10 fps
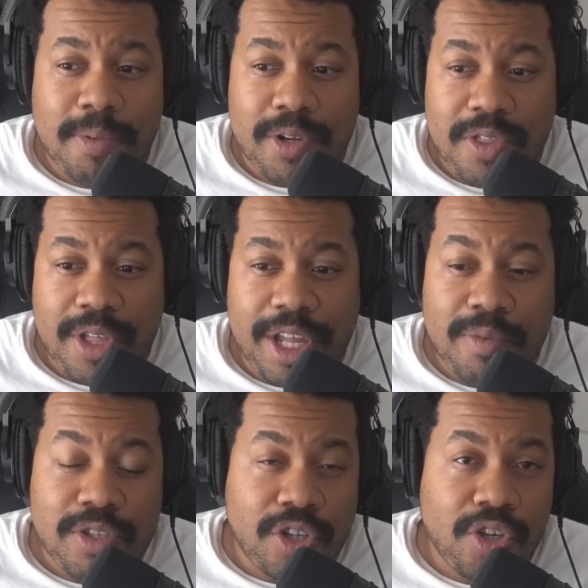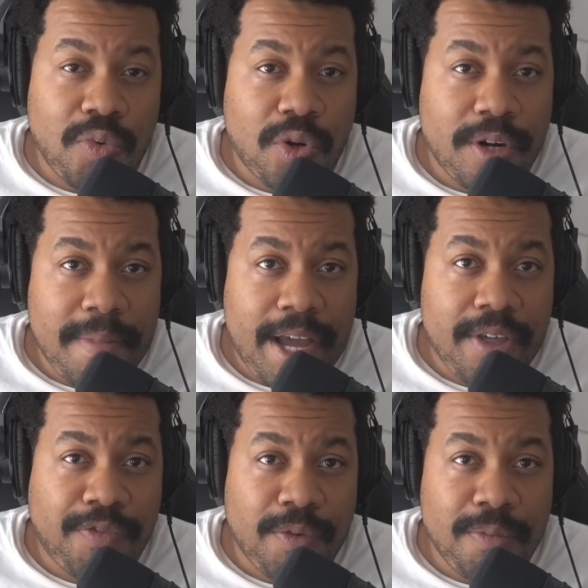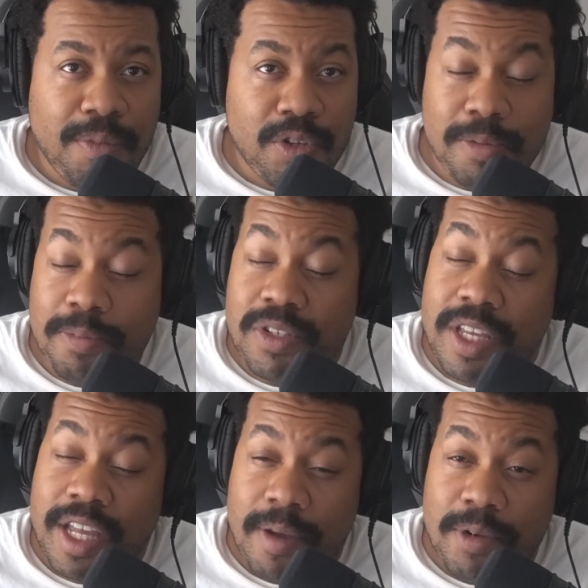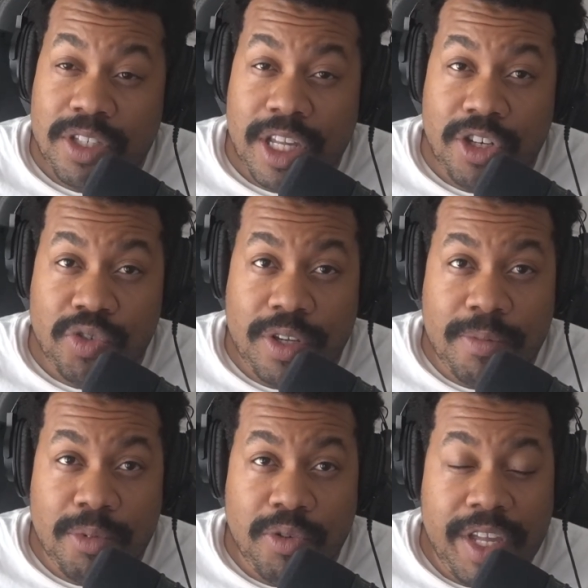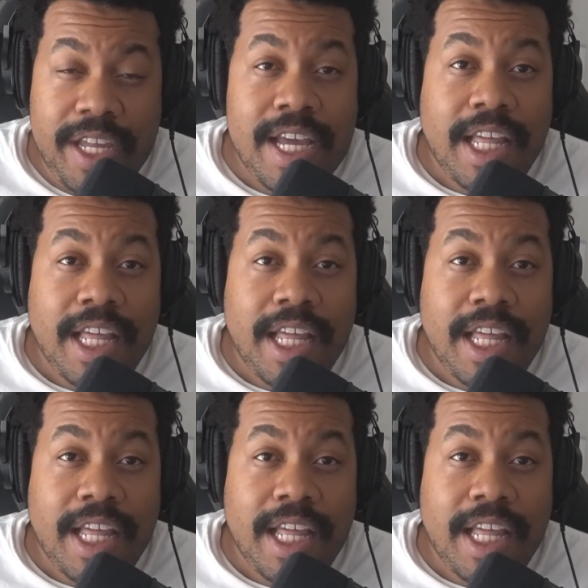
or you think it was the good word of mouth from most people saying how much they enjoyed the movie,